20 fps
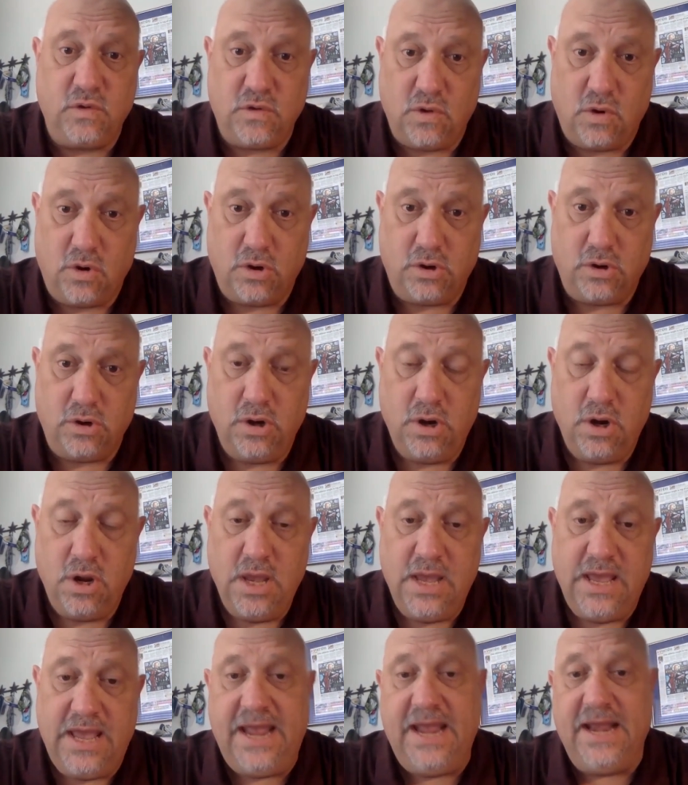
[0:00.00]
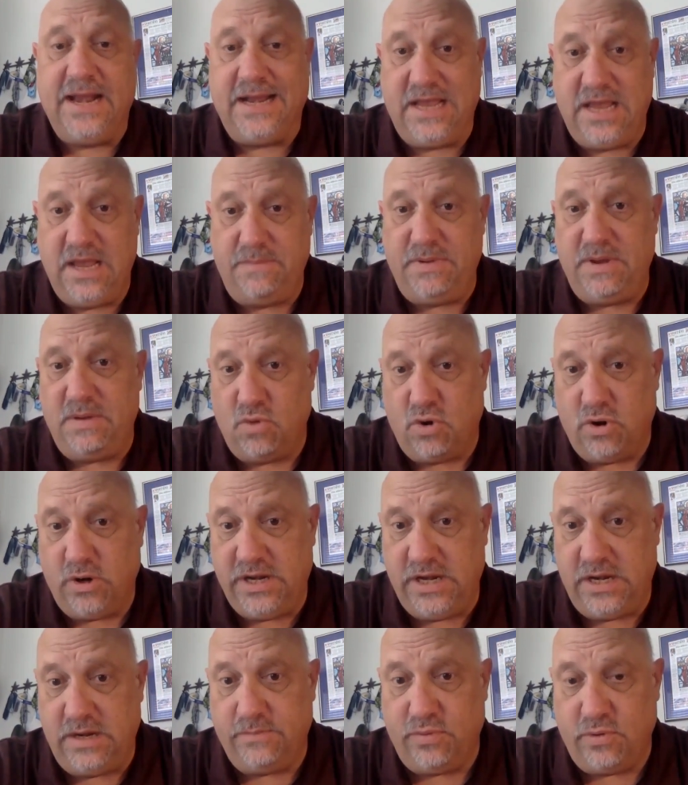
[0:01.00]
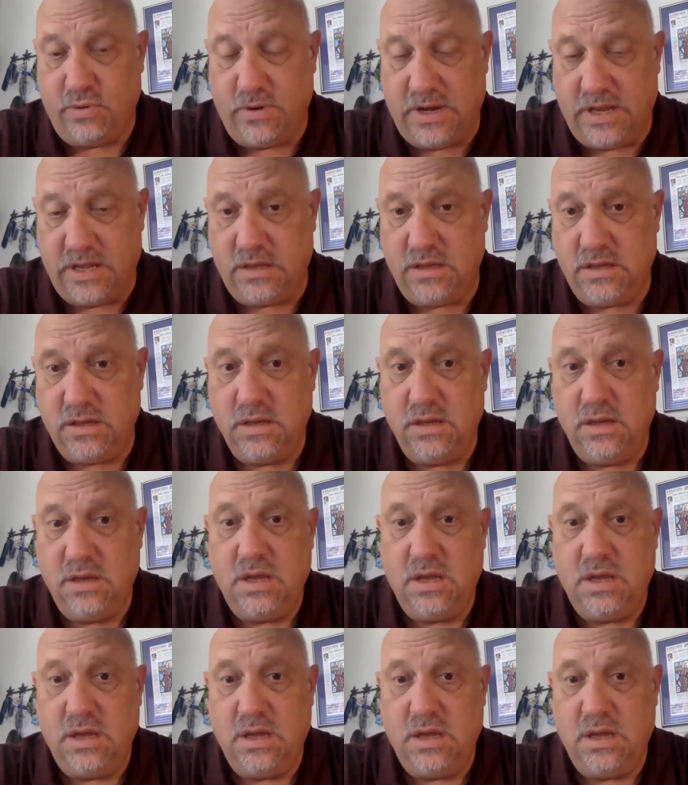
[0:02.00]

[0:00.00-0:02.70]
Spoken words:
starter and keeping Martin Perez